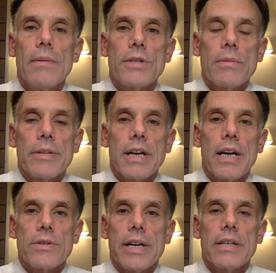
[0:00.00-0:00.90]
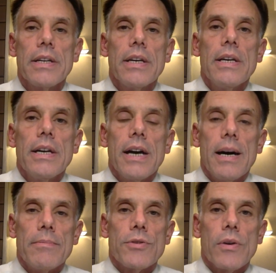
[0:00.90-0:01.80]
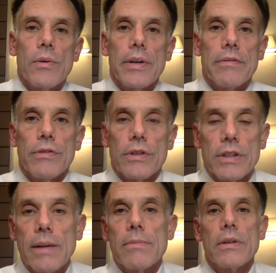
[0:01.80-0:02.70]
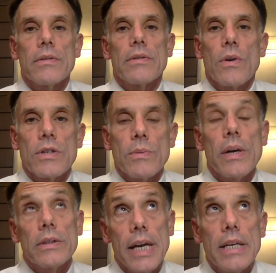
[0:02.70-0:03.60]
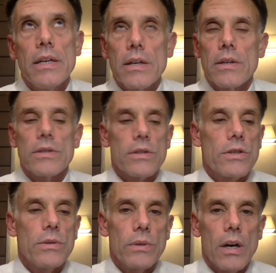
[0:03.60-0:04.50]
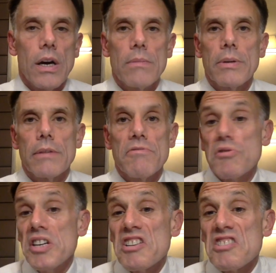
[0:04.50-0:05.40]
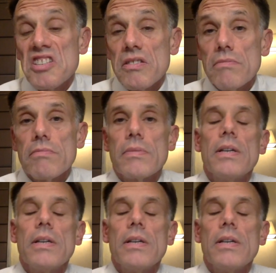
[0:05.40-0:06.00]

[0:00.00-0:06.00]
term in the contract. So in Fullerton Lumber, the court said, well, 10 years is too long, but 3 years isn't.